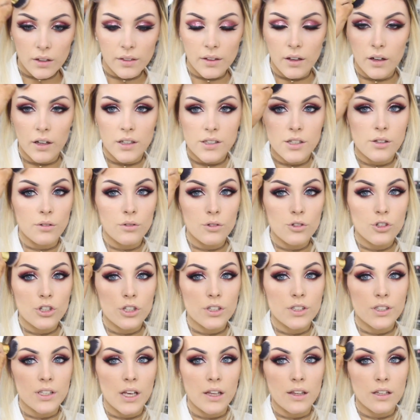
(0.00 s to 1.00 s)
Now, I don't
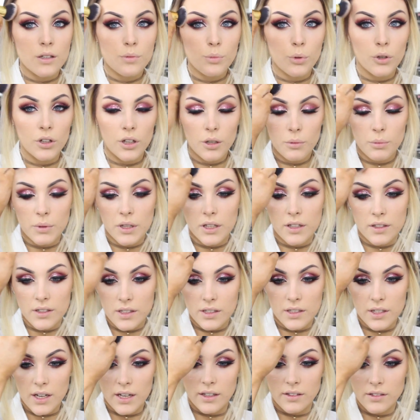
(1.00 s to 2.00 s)
usually set this product because
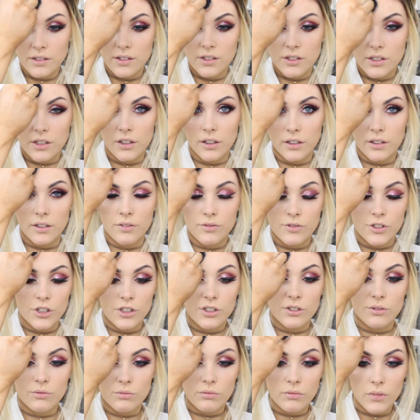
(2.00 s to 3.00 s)
it tends to kind of
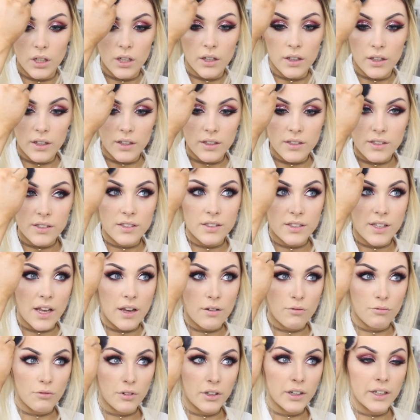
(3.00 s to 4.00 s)
just
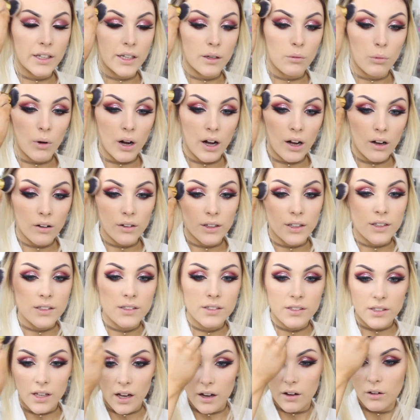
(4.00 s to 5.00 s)
sit really well in
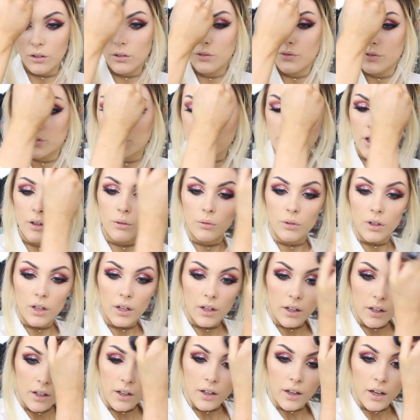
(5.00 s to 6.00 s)
itself, so
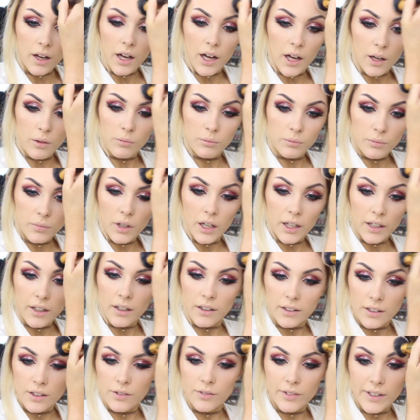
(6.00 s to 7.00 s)
I
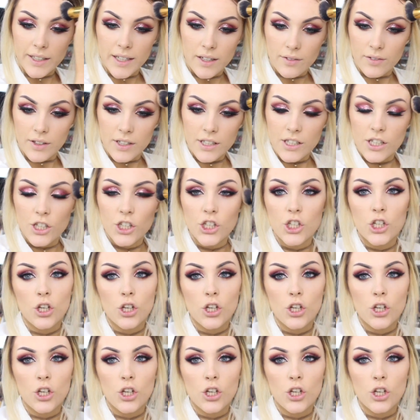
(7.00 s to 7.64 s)
kind of leave it to